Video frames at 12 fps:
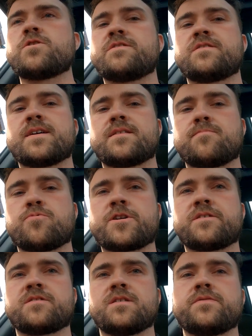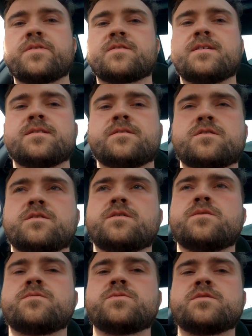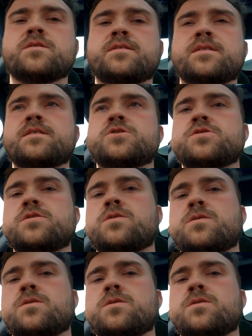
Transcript: reset the brake service light. So if we turn the ignition